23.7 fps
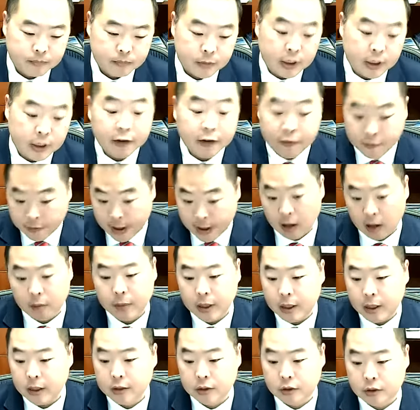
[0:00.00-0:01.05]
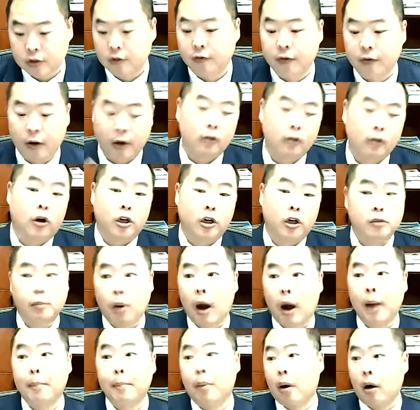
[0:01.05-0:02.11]
did fail, because there's a very large
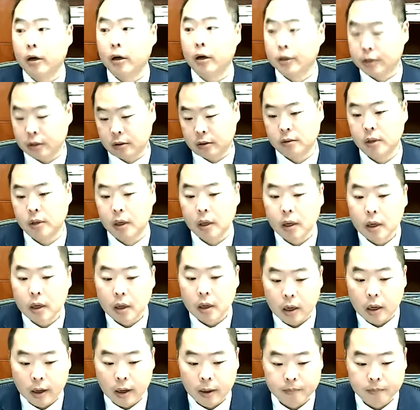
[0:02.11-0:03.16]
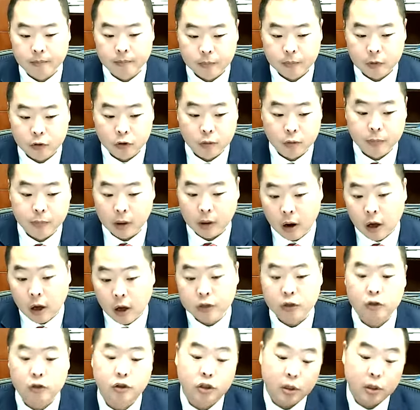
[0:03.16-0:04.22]
bipartisan group that
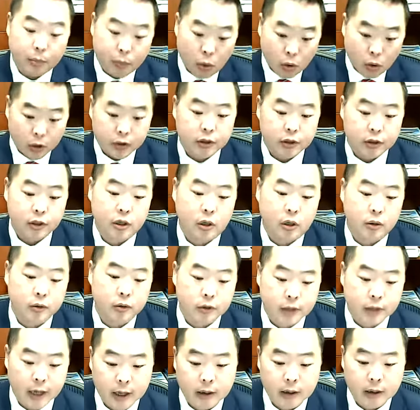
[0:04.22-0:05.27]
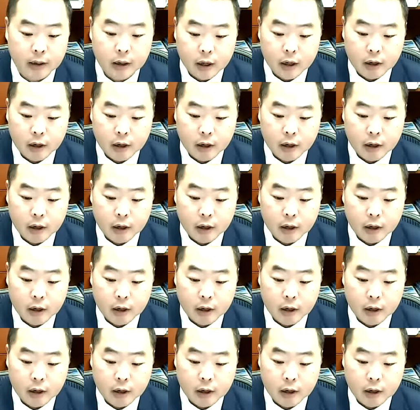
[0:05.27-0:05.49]
also supports the Jones Act